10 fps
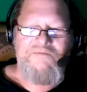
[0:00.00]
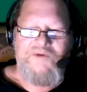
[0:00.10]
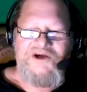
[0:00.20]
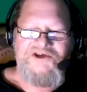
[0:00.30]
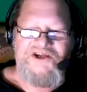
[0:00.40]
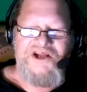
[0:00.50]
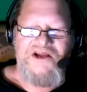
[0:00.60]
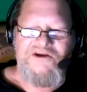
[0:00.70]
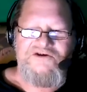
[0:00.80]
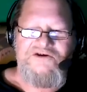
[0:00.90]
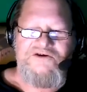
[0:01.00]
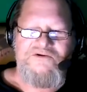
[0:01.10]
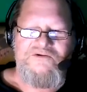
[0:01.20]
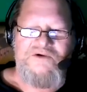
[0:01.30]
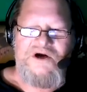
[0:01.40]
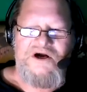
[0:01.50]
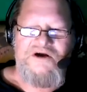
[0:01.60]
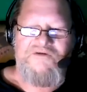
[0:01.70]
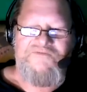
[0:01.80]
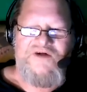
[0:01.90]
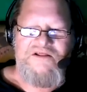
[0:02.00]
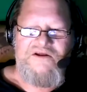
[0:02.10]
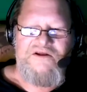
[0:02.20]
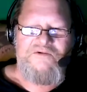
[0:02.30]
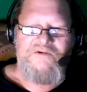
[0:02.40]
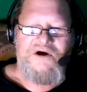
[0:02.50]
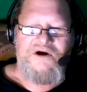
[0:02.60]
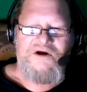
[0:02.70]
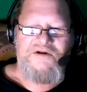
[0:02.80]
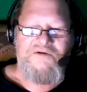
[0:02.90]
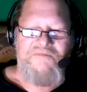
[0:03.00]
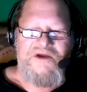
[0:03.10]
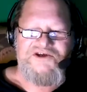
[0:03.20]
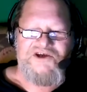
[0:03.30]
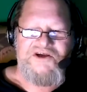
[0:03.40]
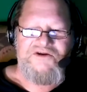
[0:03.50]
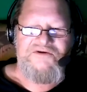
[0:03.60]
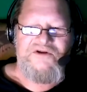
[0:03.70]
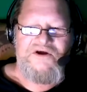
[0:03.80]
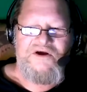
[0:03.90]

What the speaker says: president, to follow Mexican